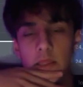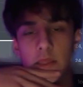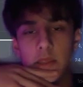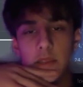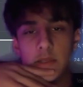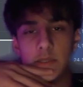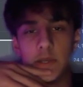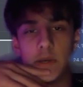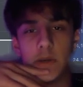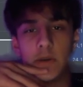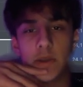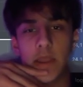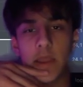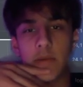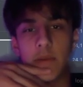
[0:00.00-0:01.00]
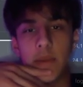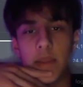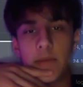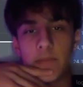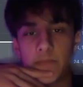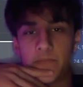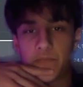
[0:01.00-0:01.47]
So okay, we
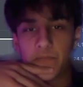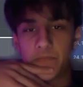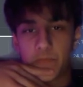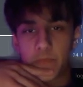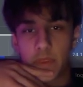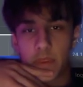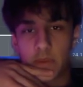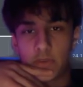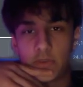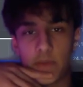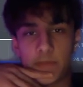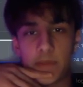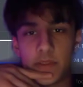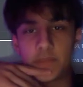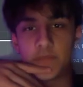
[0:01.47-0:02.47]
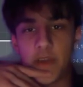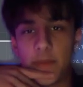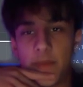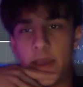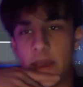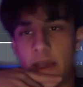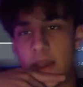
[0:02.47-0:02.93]
swept at this
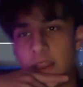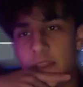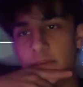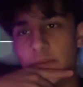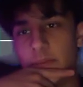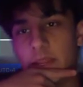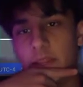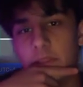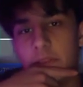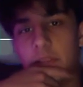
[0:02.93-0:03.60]
5-minute high. Do we make another